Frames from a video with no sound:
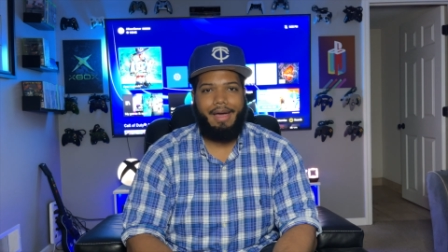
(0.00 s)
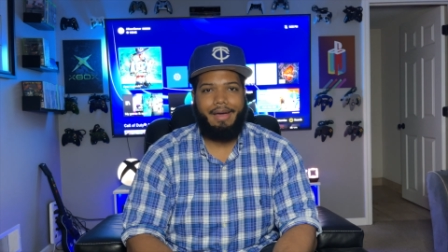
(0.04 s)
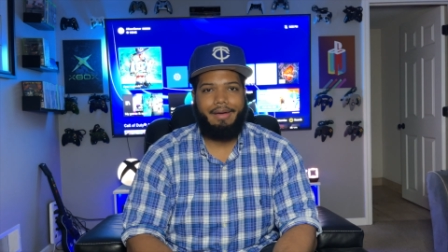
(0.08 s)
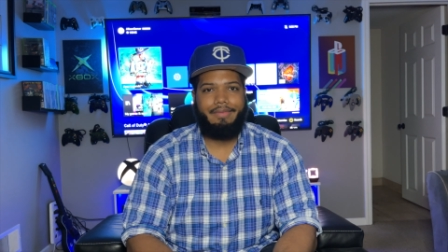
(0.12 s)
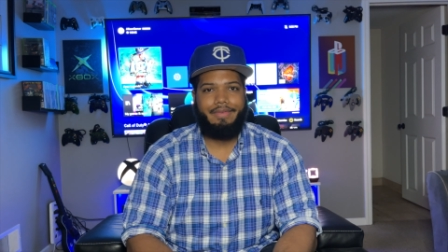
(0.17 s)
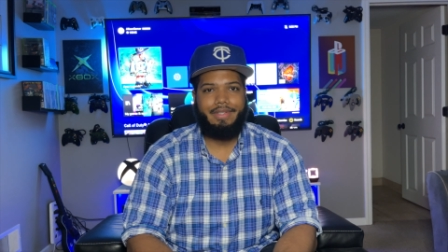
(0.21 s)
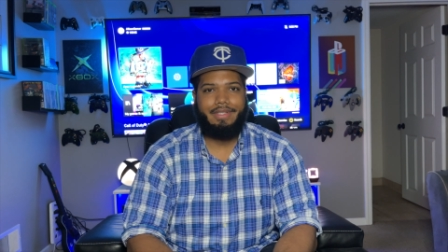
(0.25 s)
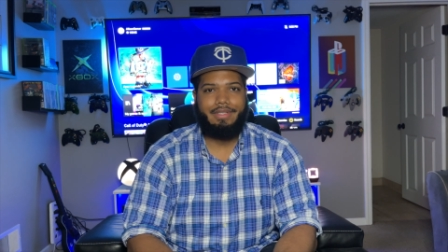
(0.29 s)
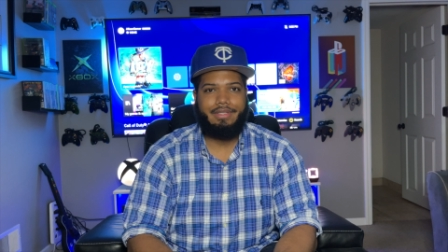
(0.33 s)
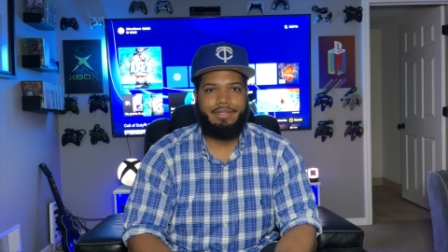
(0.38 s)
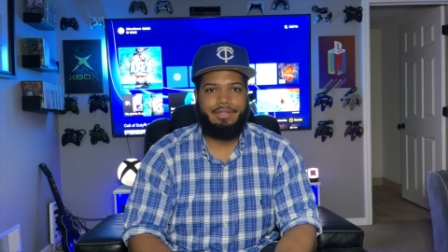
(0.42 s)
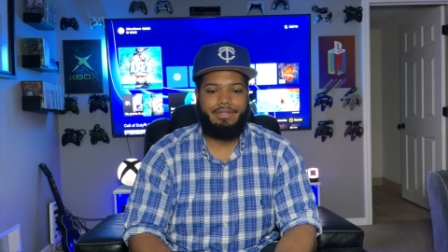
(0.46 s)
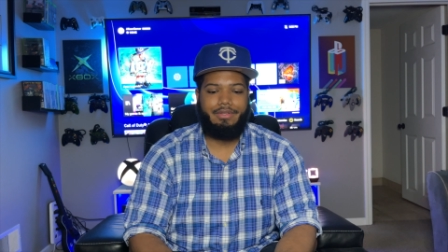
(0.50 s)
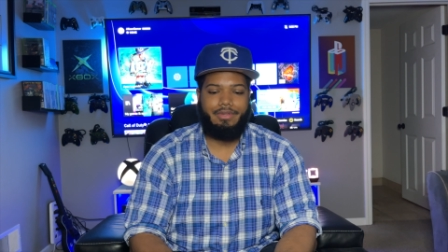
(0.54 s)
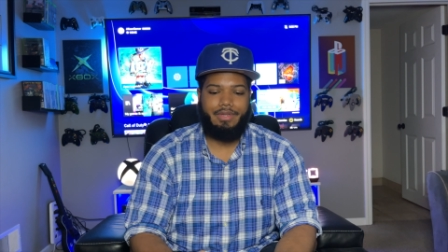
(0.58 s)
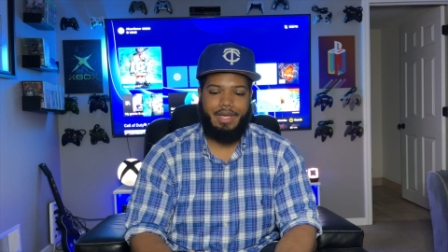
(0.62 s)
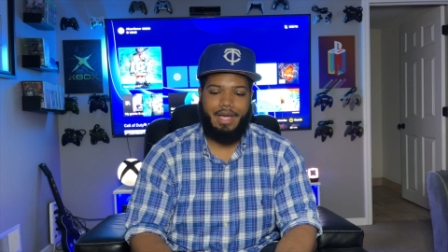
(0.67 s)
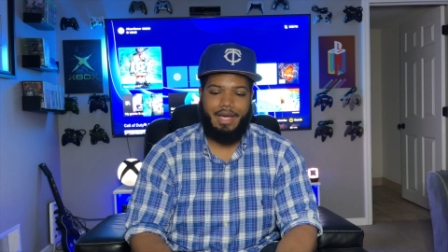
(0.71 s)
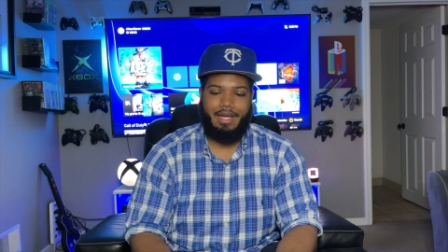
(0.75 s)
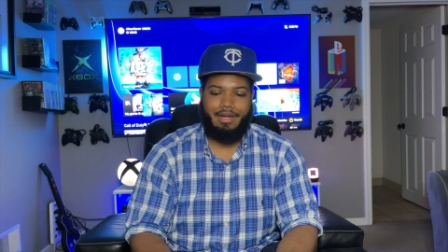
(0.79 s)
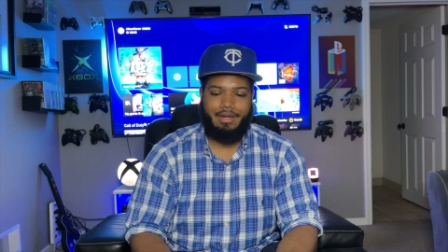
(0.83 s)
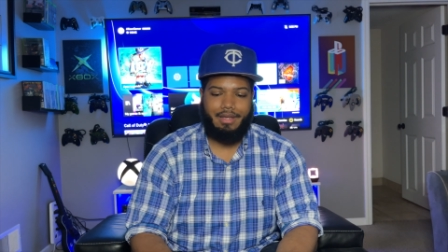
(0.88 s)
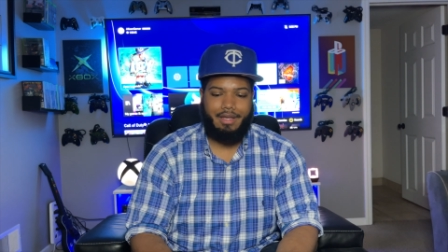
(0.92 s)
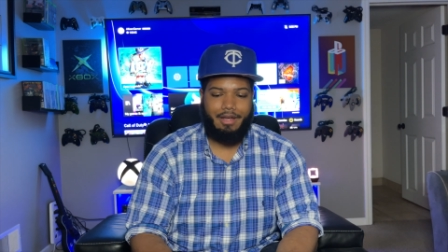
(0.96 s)
obviously you
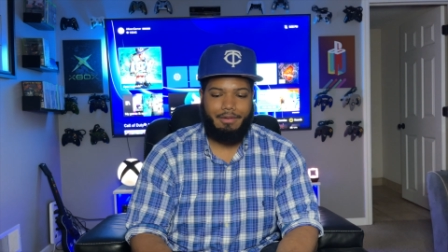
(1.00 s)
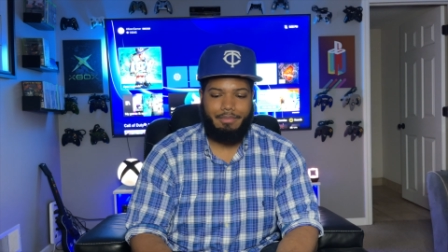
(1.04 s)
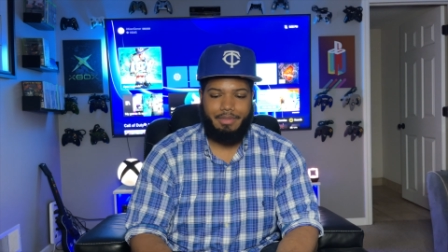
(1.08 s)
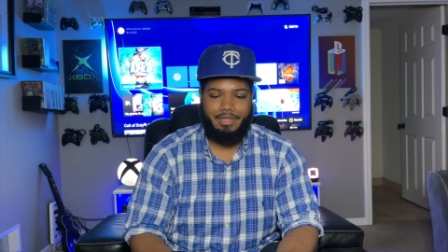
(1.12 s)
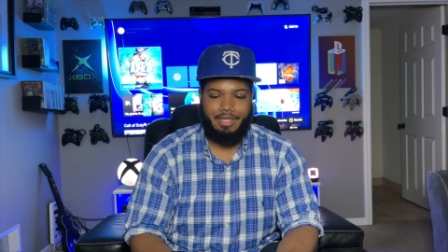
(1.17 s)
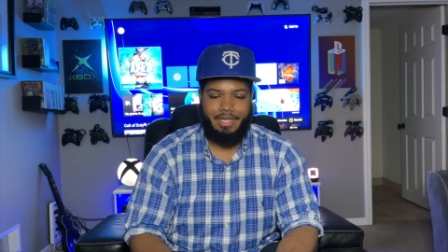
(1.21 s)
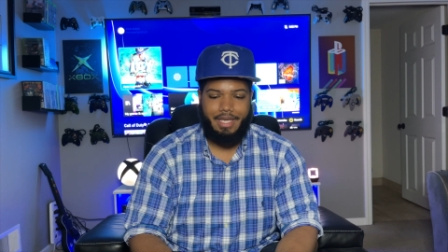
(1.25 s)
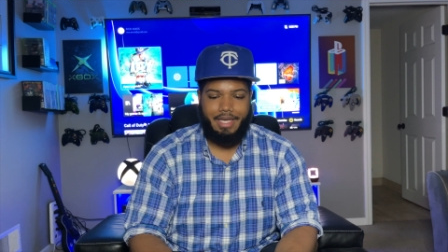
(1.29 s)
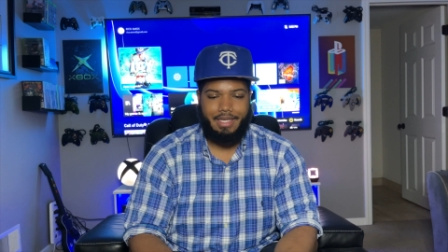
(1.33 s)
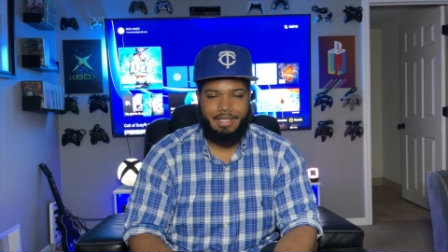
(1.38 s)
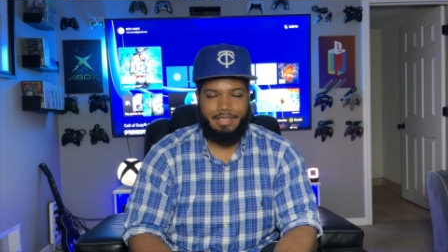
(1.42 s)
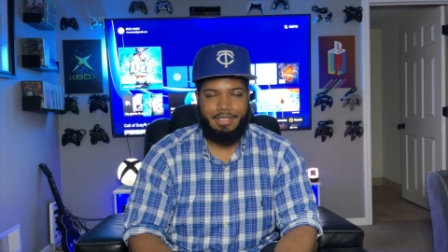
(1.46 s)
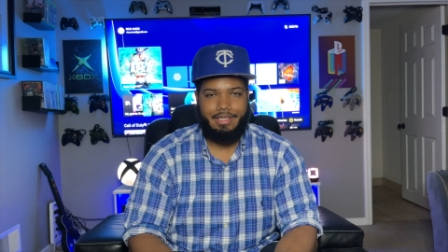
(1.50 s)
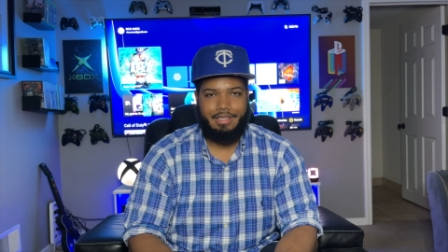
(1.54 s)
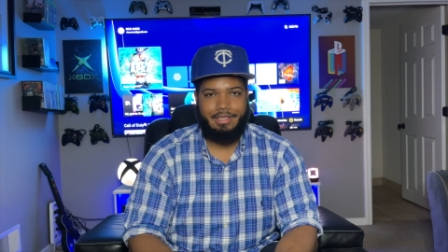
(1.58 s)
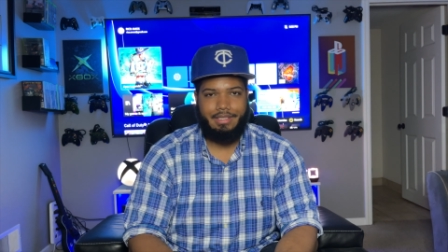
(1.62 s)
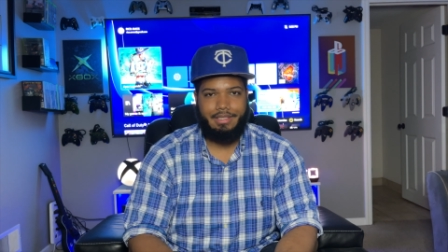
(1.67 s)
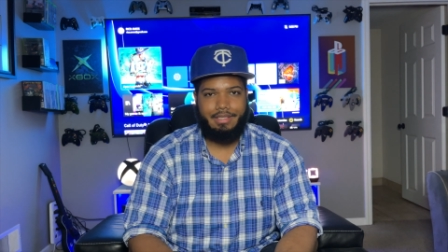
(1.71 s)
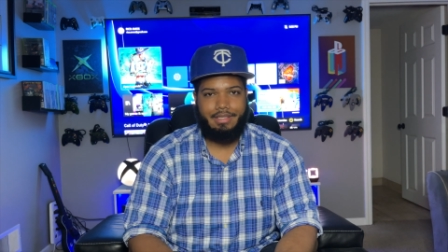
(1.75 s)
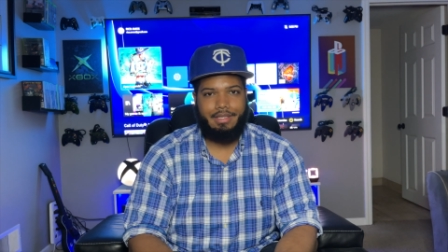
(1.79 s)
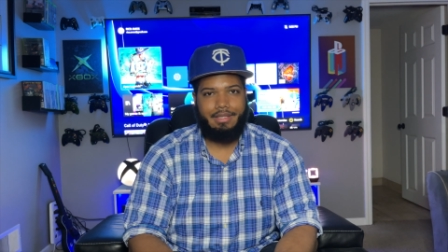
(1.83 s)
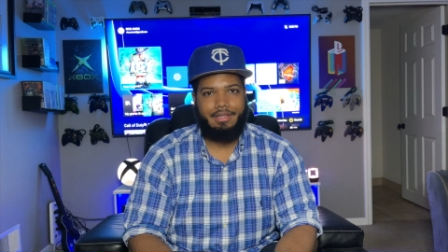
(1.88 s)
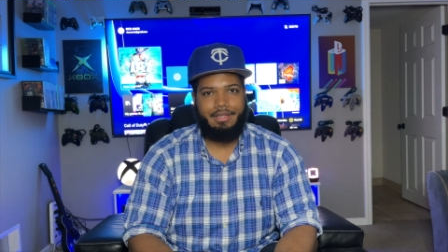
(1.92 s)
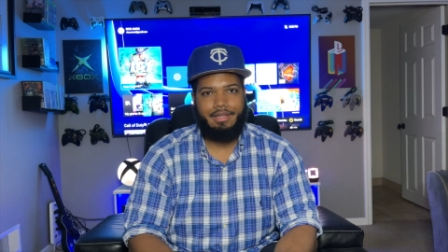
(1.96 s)
got a couple of
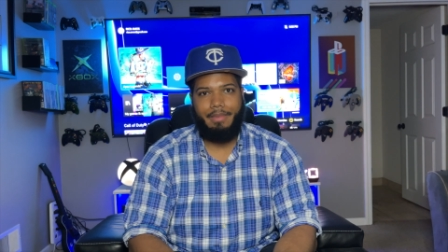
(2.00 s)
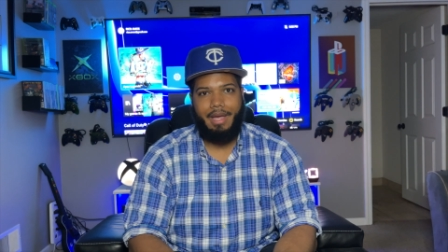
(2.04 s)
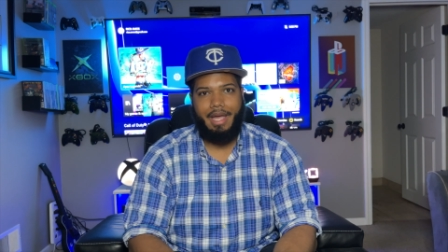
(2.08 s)
cases.